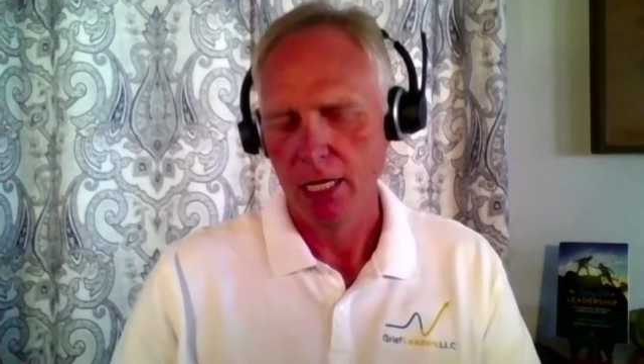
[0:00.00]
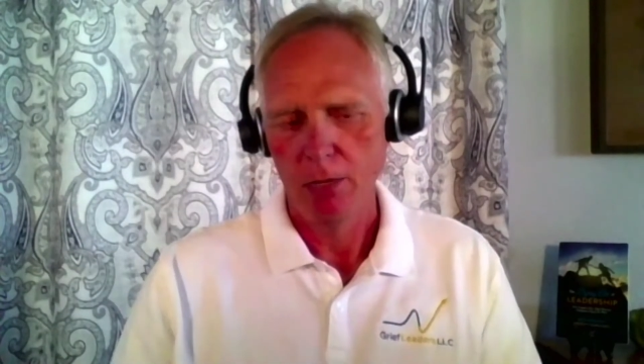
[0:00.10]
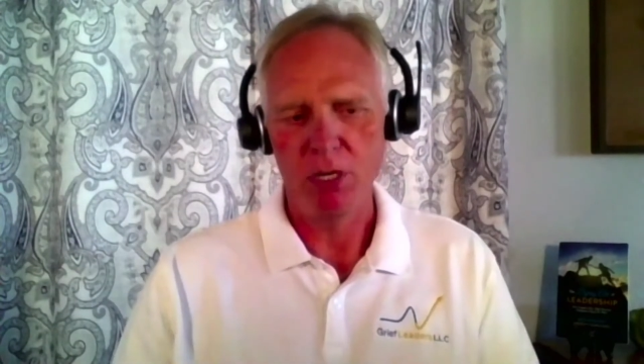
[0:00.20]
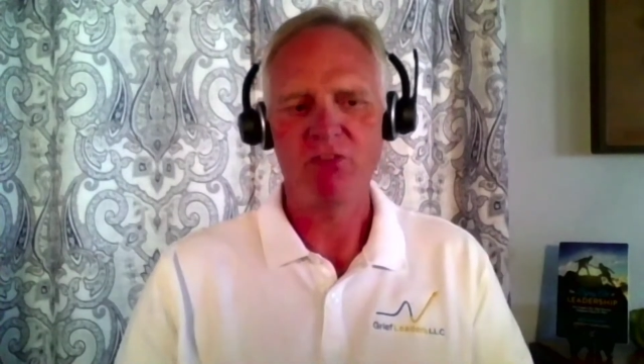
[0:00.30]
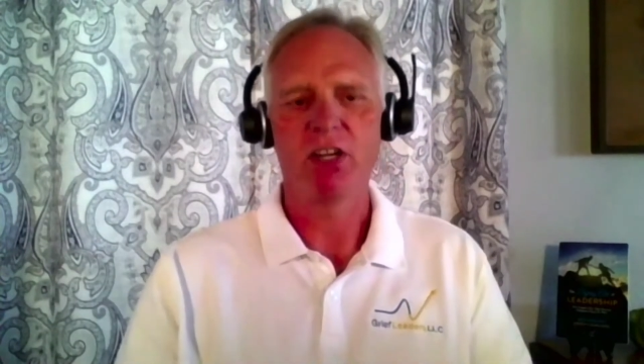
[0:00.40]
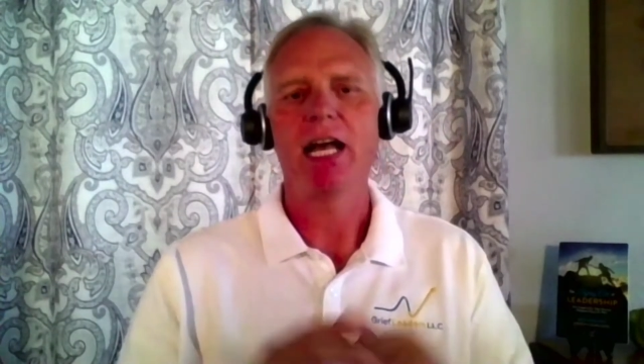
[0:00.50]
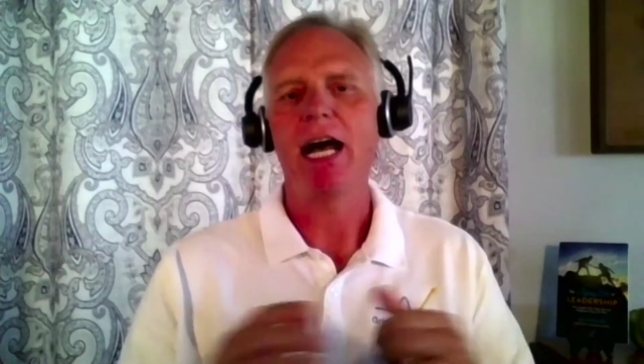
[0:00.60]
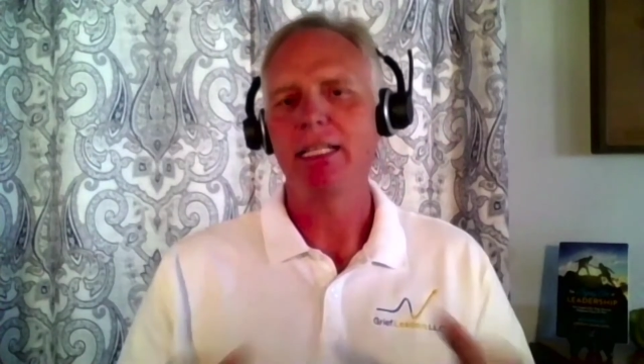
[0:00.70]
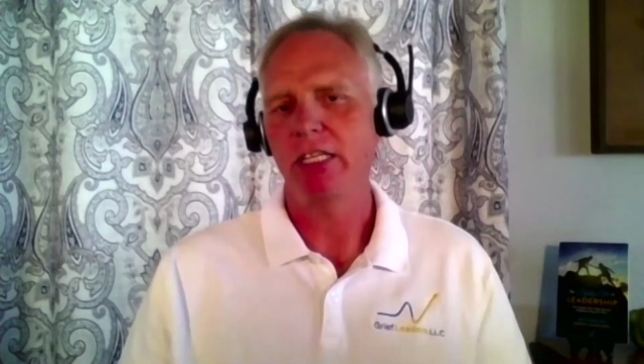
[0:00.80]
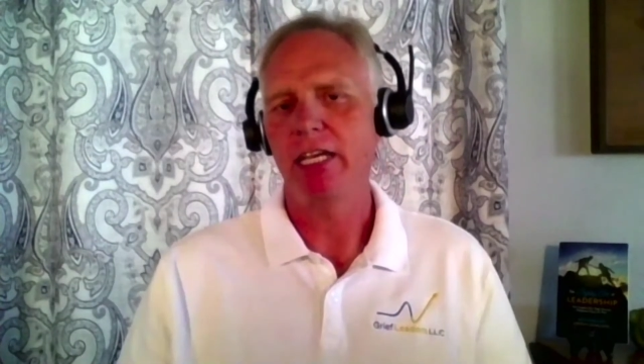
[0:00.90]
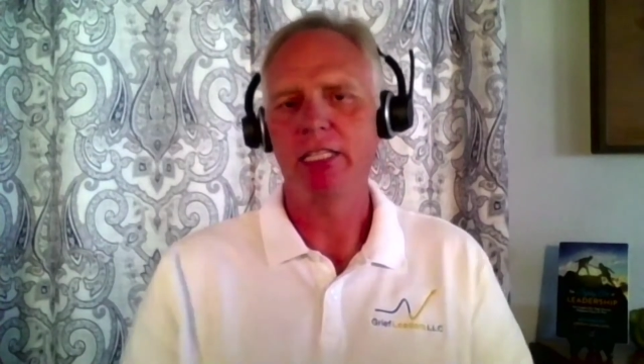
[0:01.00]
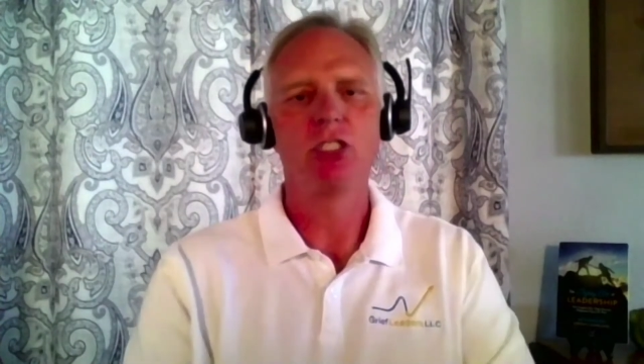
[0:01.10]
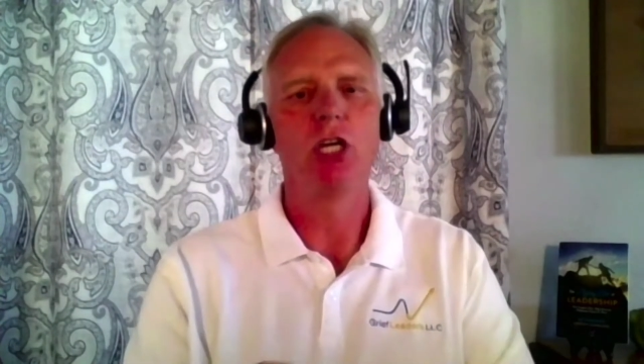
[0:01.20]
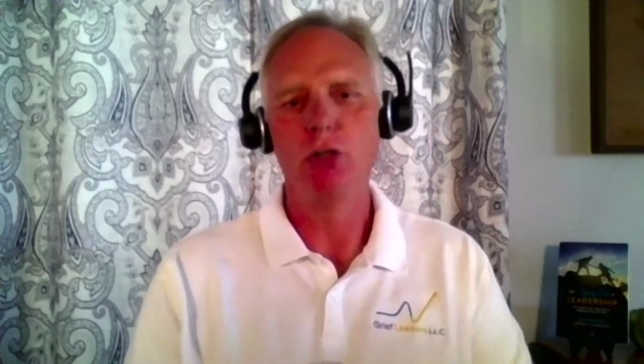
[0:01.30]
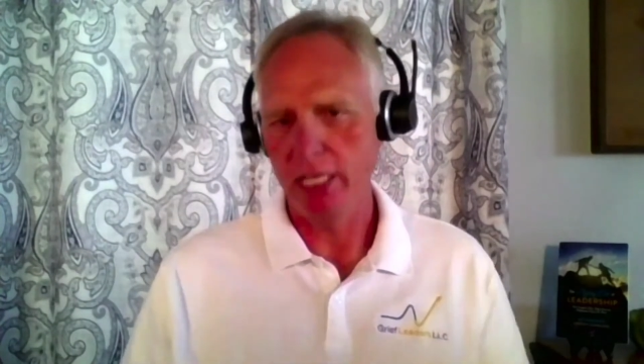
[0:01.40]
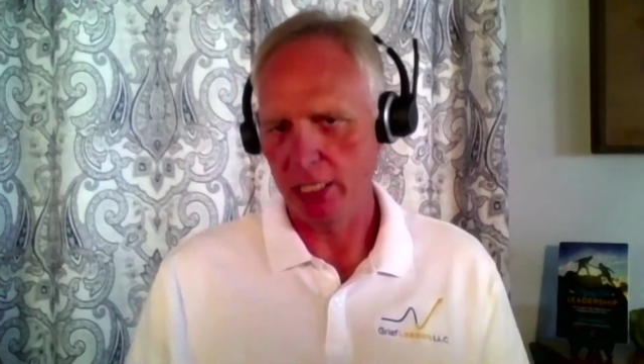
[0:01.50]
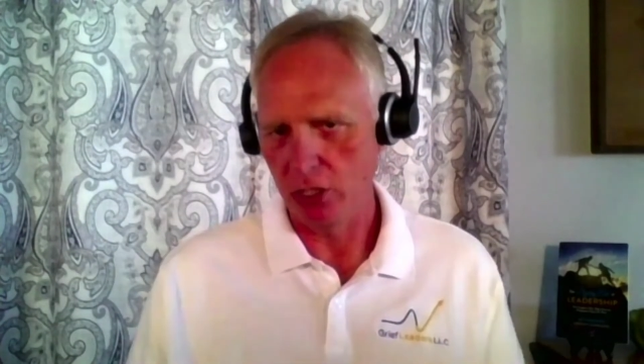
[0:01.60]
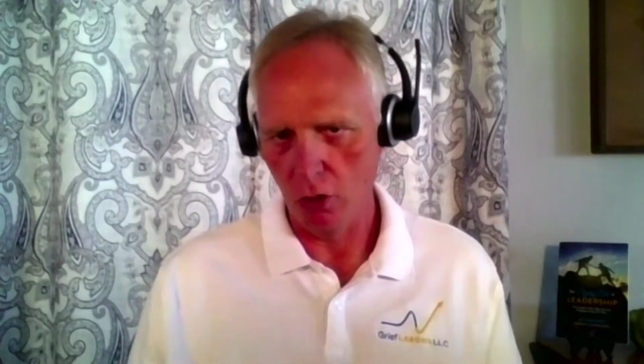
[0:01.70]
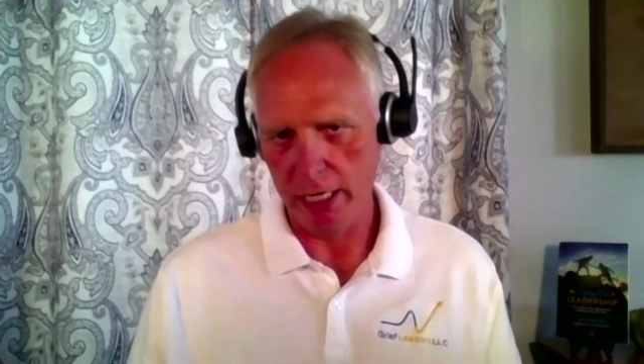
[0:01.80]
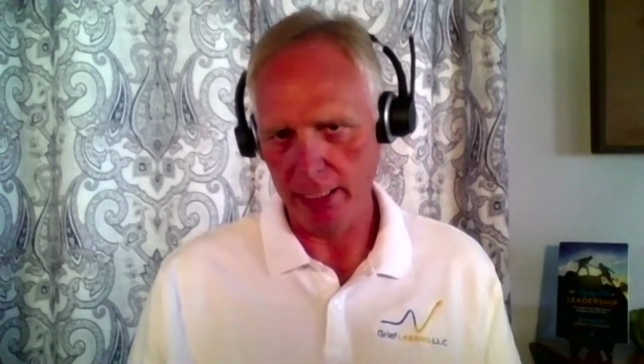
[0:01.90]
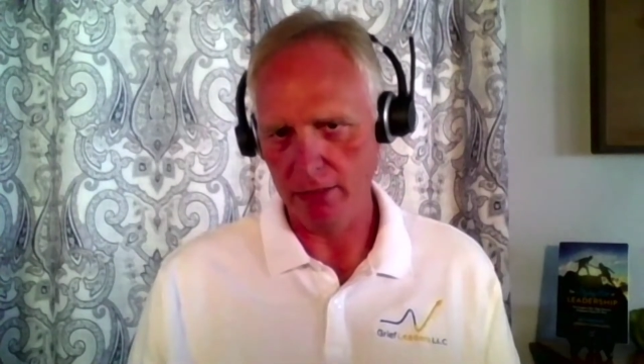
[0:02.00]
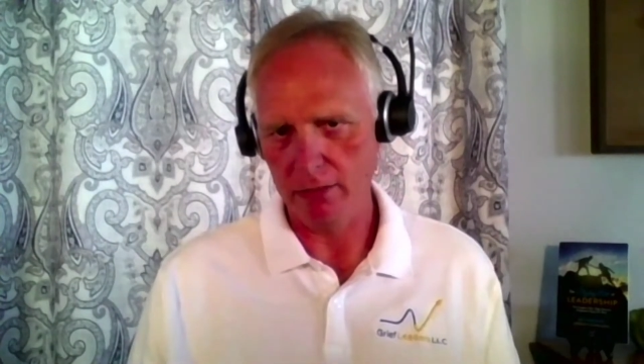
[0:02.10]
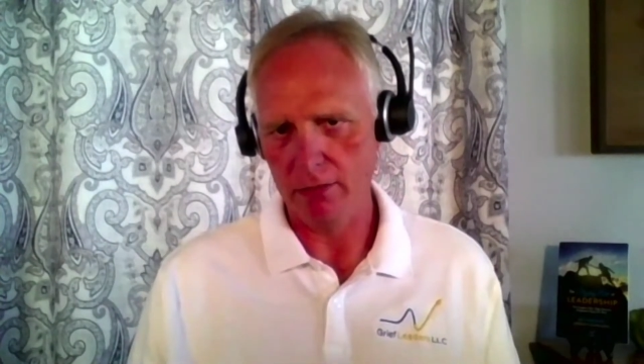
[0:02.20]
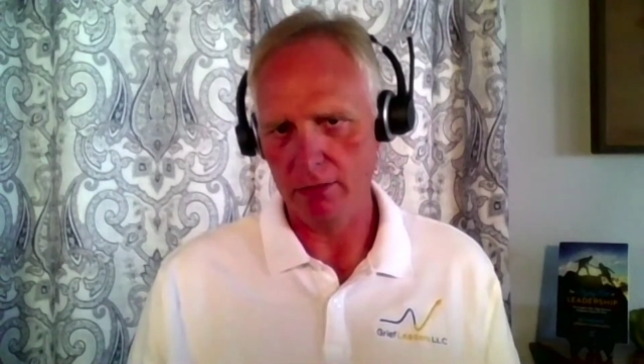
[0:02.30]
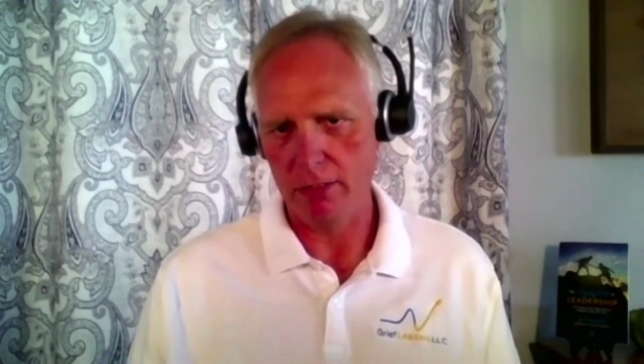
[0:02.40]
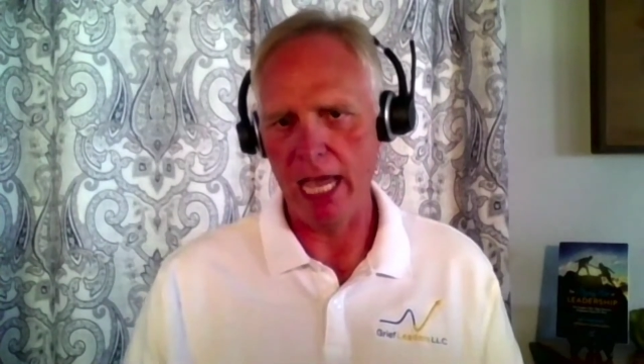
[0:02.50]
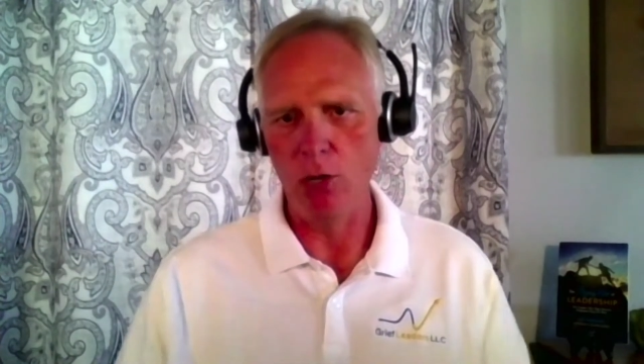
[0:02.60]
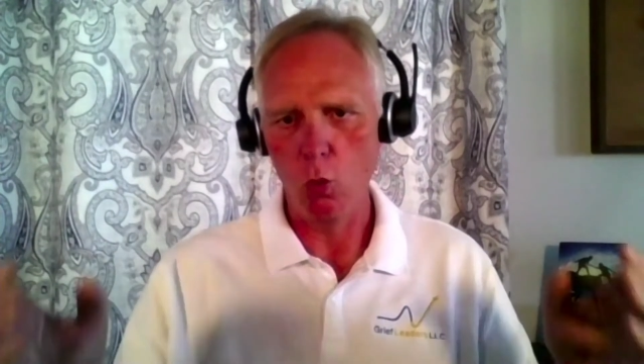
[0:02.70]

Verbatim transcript: But for God's sakes, don't ignore it and